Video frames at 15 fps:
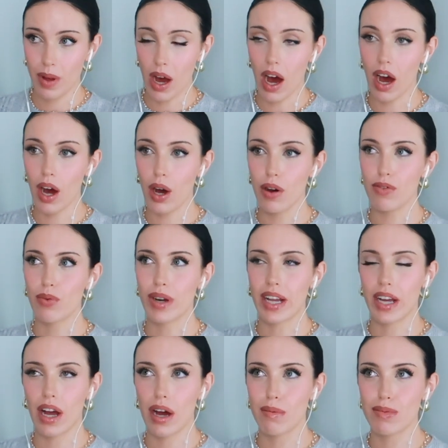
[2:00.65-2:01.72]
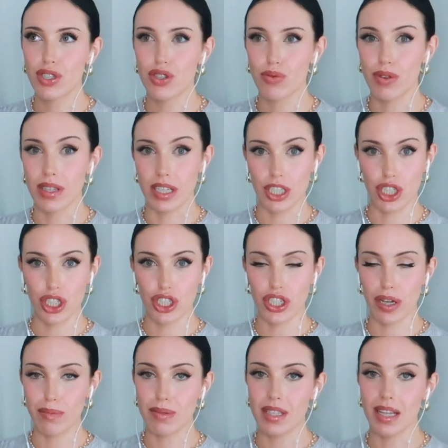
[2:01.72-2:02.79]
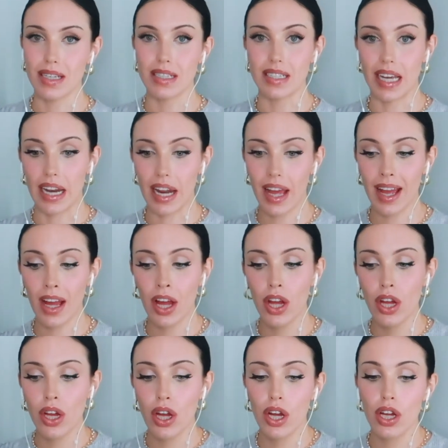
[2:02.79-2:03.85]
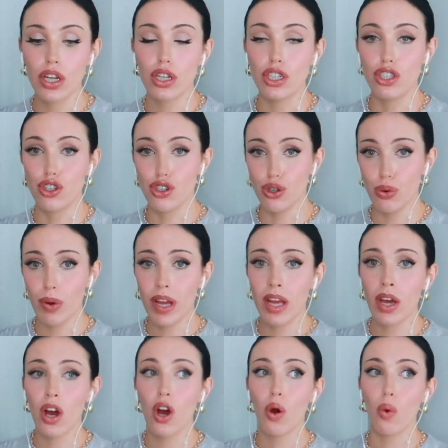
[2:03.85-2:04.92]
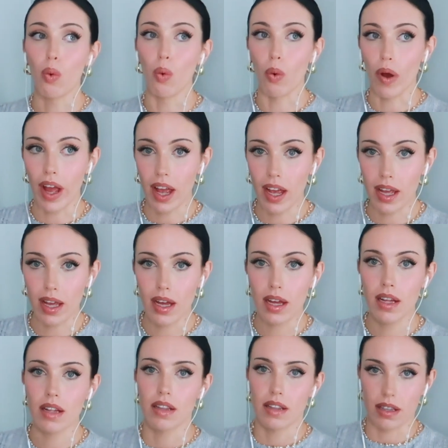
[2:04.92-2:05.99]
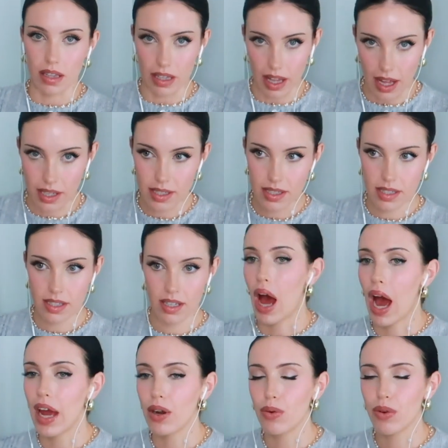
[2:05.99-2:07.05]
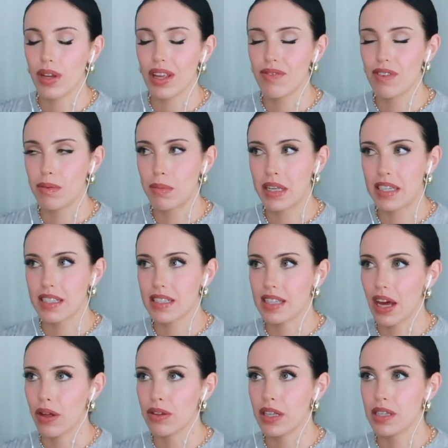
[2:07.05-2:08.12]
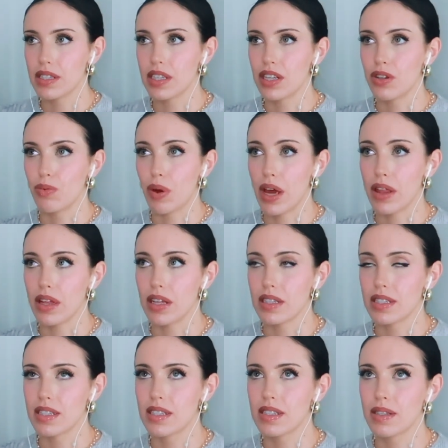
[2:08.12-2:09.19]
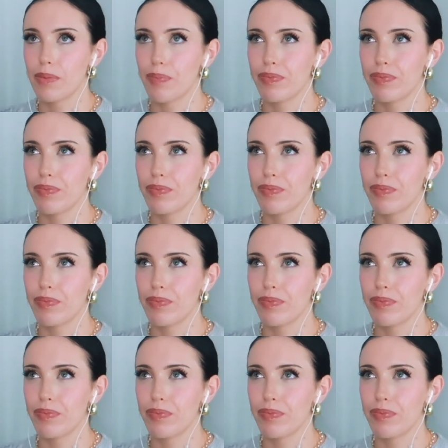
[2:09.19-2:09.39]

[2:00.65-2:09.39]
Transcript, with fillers: of, when it comes to relationships and dating, doing way less. I don't even mean to sound this in a way that's